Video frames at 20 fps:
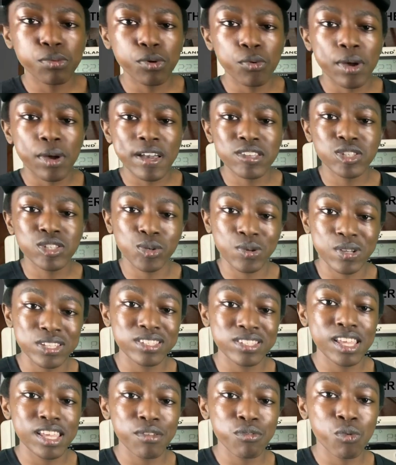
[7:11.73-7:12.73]
ways to
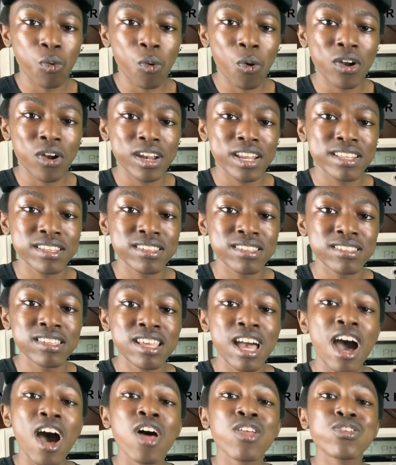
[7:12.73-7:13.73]
receive warnings
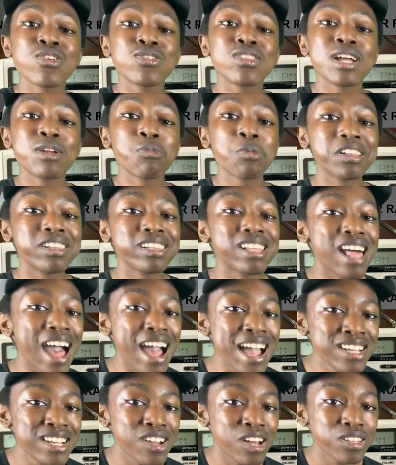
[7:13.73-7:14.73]
other than
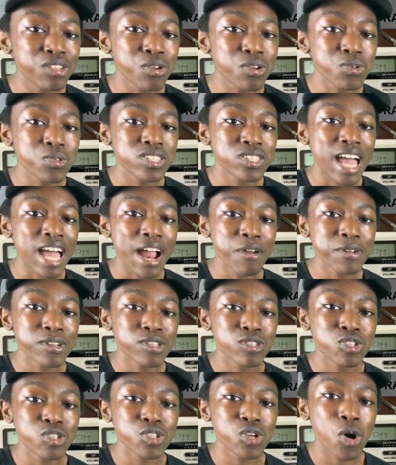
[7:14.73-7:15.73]
relying on those sirens
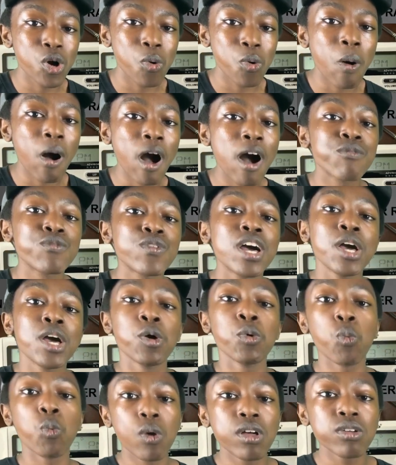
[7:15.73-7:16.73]
to go off
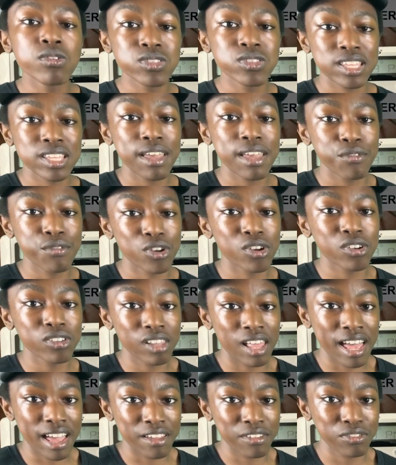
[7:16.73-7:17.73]
will save your
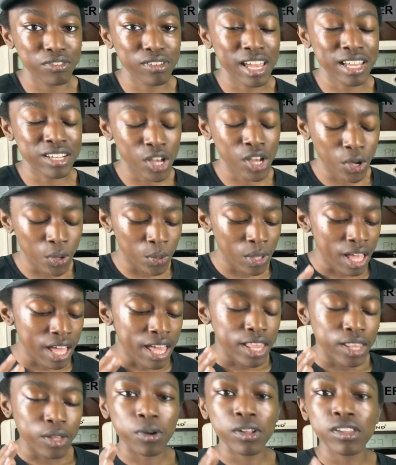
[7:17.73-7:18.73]
life. I know
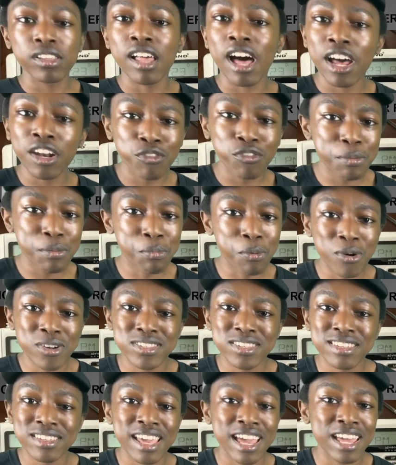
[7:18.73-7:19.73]
there were a lot of reports
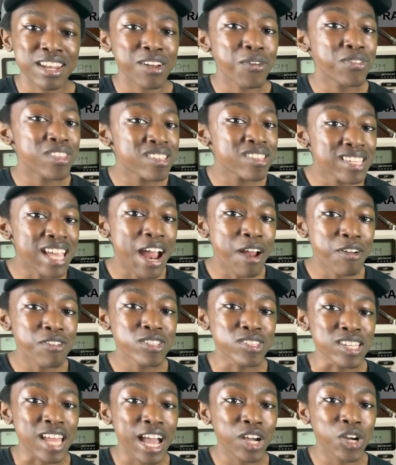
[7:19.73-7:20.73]
again of the sirens
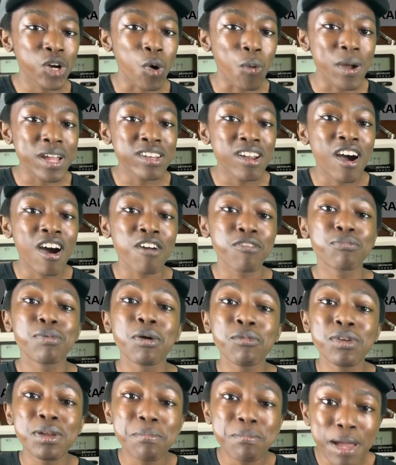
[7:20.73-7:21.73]
not going off, but
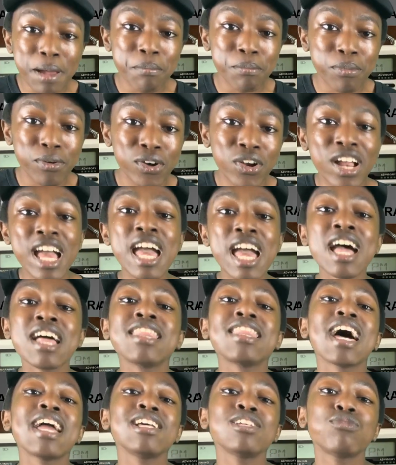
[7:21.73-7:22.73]
remember,
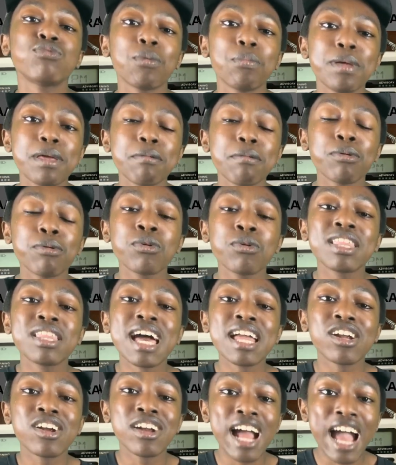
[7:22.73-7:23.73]
that is for people that
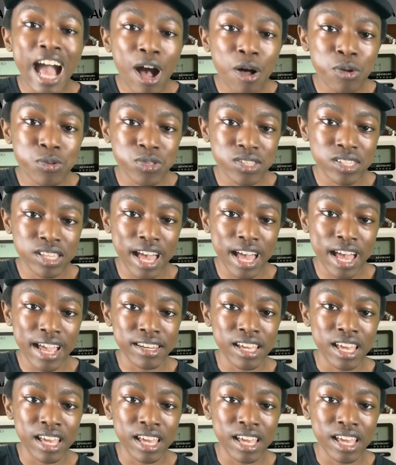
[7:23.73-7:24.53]
are outside.